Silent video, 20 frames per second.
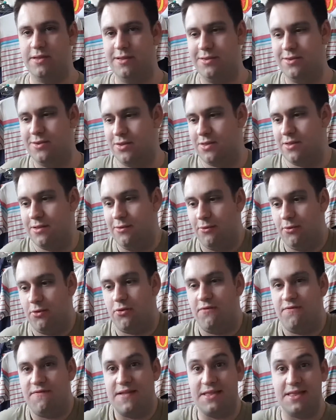Just lots
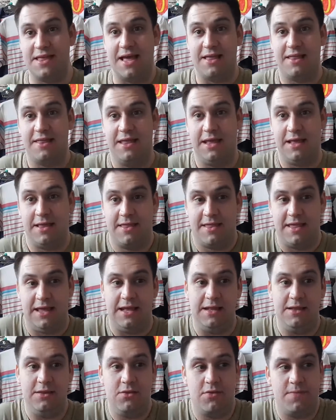of fantastic
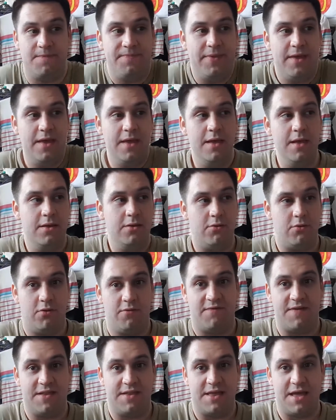scenes, lots
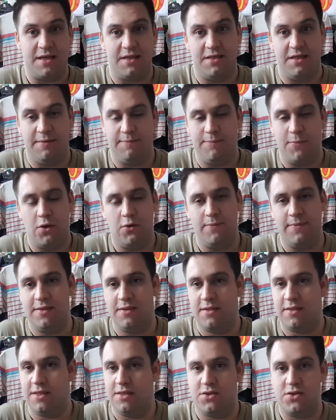of fantastic
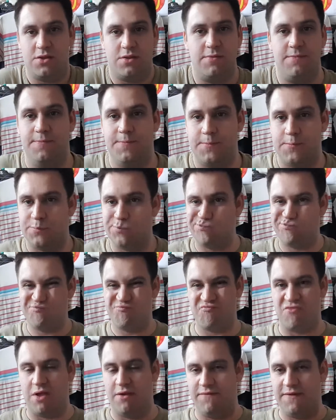moments.
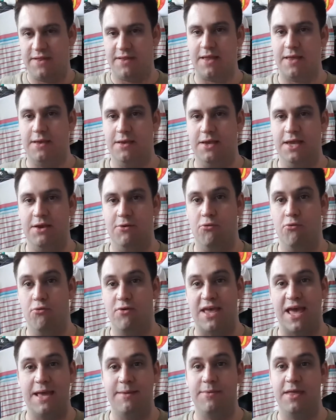I think it all
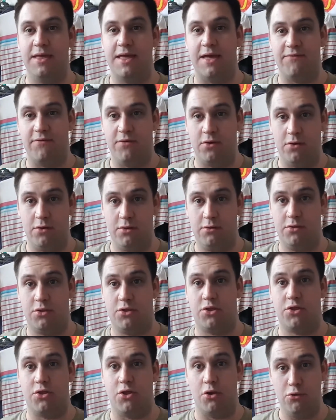came together
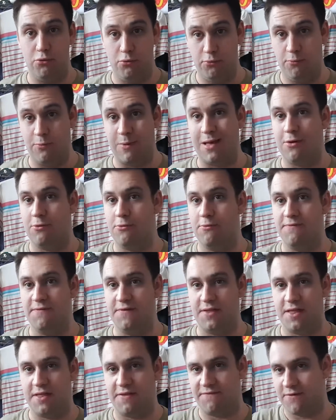so well for
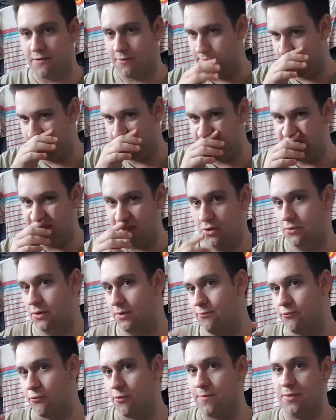this film. The only
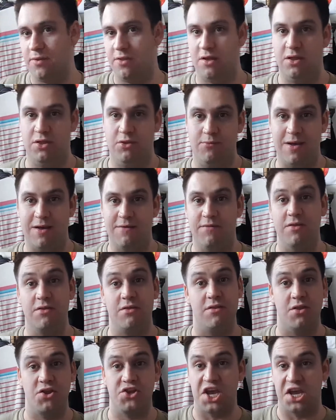problems I do have is
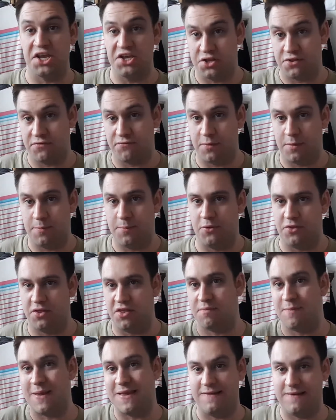the changes from the books,
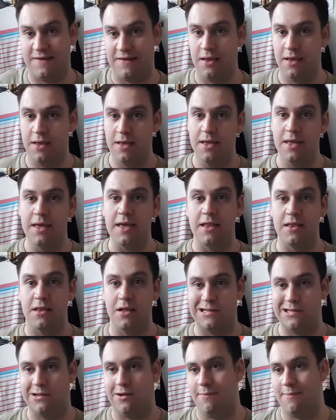especially in the
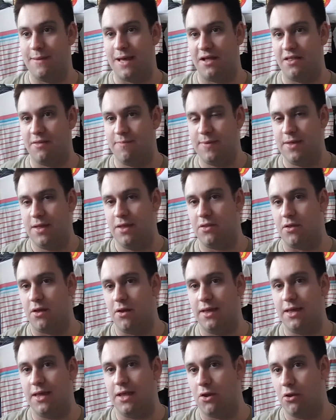climax, but
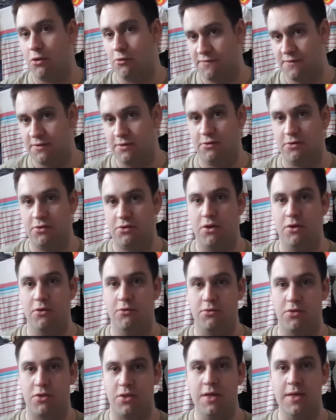I can overlook
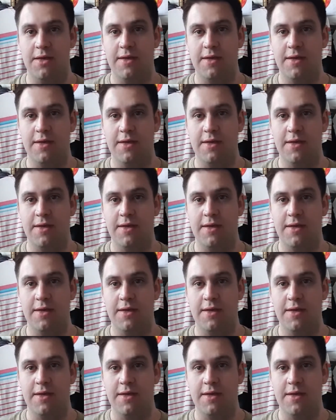those.